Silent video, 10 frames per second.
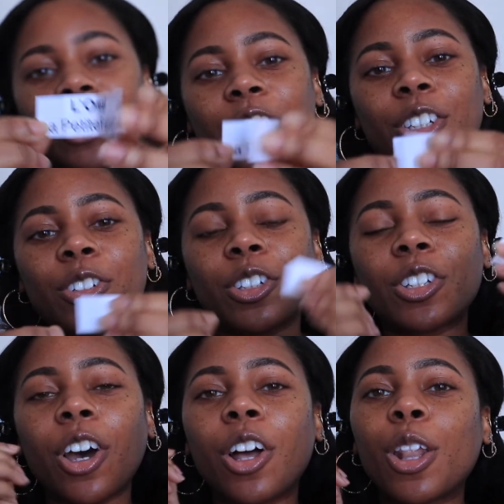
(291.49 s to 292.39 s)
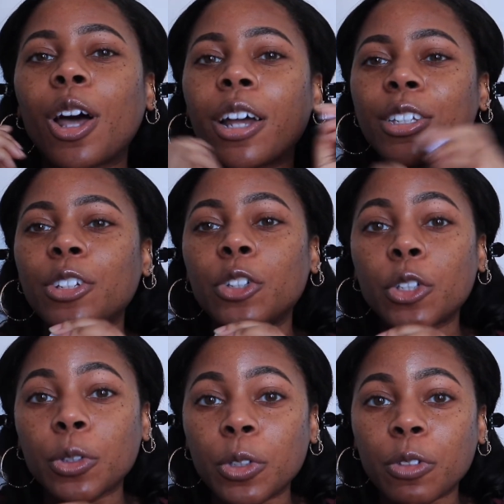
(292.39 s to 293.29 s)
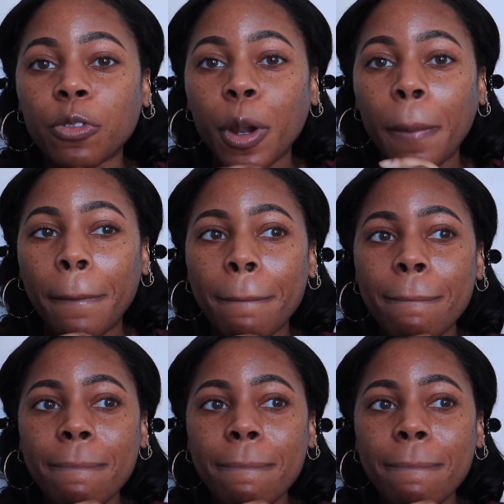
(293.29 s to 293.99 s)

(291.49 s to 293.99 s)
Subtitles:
just there's not a lot to choose from